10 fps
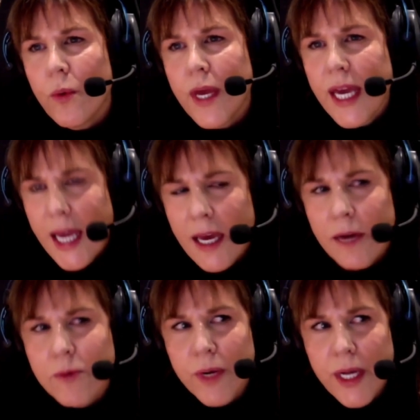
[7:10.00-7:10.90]
he
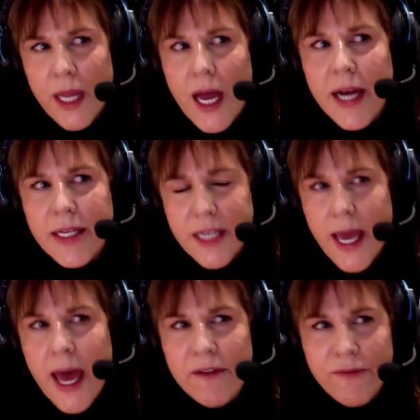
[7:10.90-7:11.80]
had realized
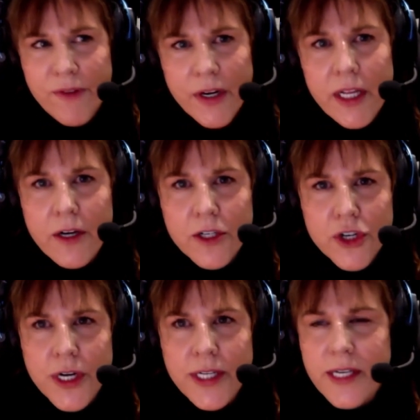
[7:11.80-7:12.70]
he had a very
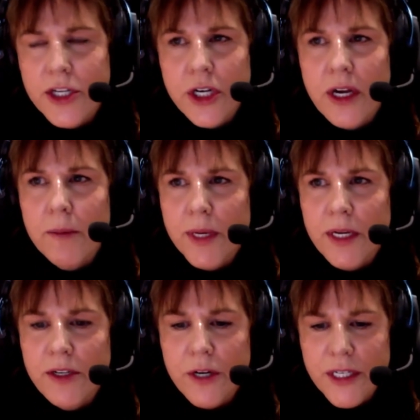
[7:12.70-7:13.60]
large translation
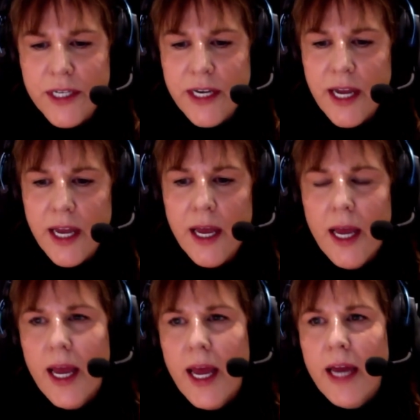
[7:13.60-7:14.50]
company in New York City,
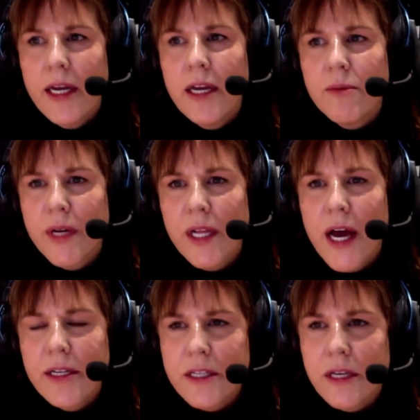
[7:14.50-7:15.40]
and he
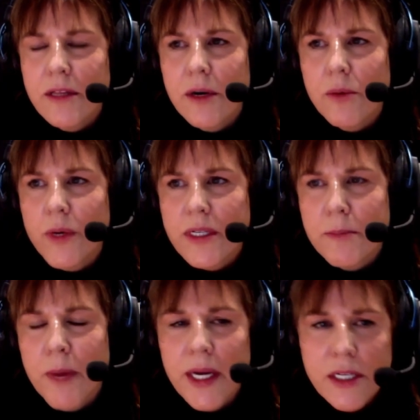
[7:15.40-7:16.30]
realized that there
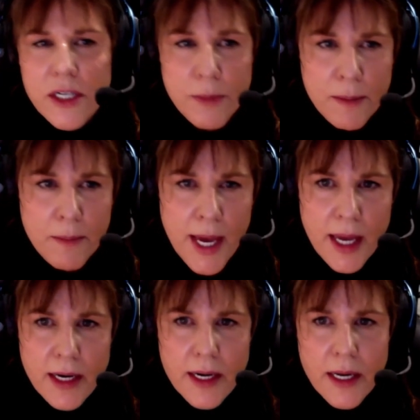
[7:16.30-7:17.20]
was money to be
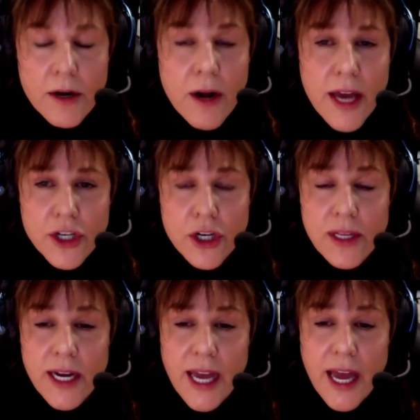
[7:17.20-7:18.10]
made in international
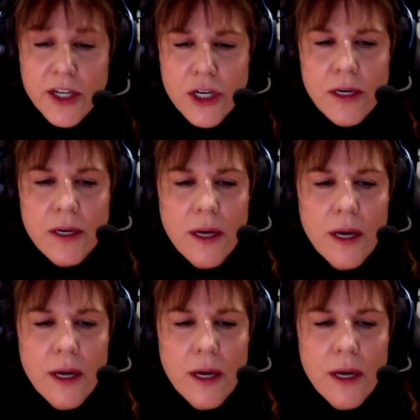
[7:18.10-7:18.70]
litigation,